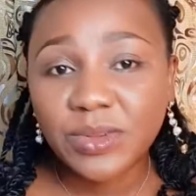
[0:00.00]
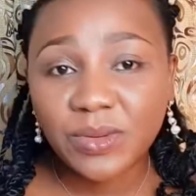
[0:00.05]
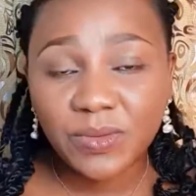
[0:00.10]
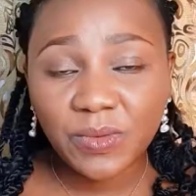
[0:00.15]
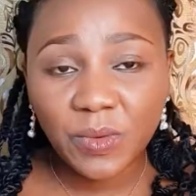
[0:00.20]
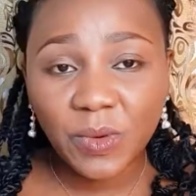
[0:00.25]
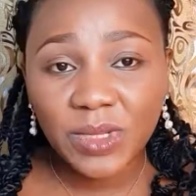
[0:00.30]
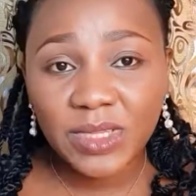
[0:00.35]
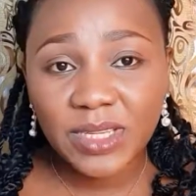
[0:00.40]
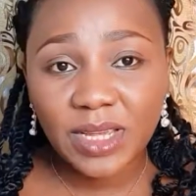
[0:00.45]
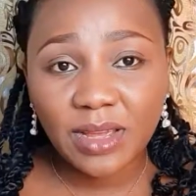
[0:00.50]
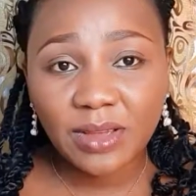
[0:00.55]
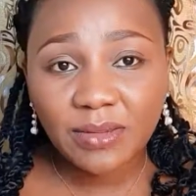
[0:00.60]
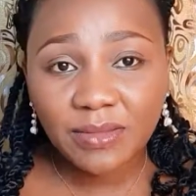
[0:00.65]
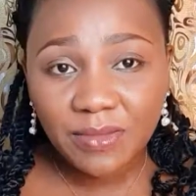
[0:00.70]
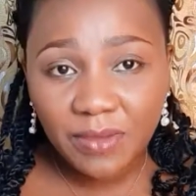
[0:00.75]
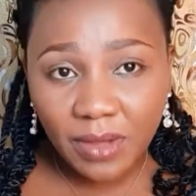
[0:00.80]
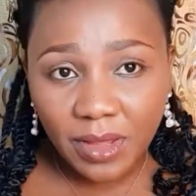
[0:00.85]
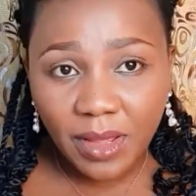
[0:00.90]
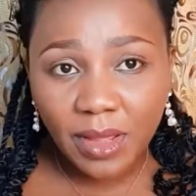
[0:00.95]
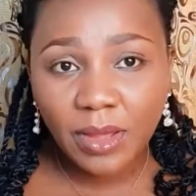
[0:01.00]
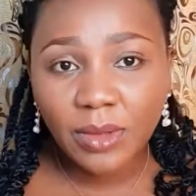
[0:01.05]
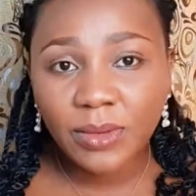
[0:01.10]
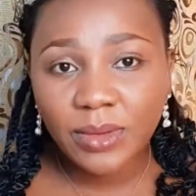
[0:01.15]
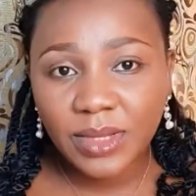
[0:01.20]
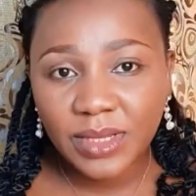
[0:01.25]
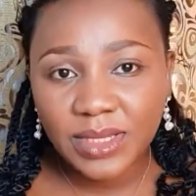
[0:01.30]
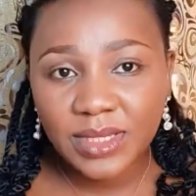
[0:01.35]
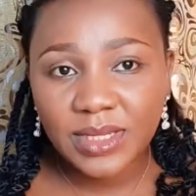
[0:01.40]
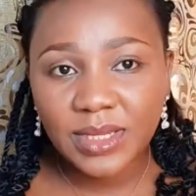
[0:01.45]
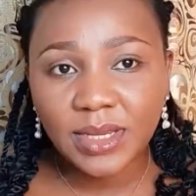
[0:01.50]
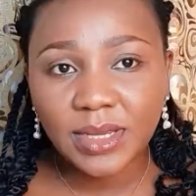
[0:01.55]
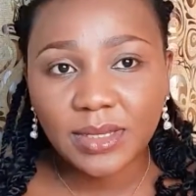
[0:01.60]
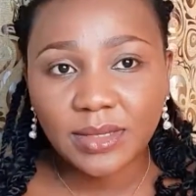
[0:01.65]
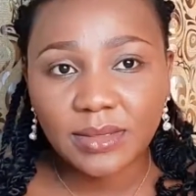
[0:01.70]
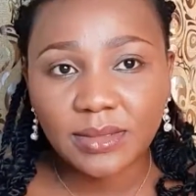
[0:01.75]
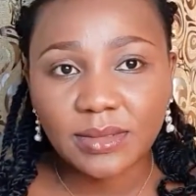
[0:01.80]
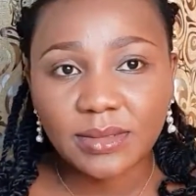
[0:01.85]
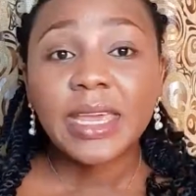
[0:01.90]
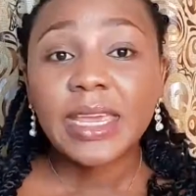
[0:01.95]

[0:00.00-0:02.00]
of water for healthy skin?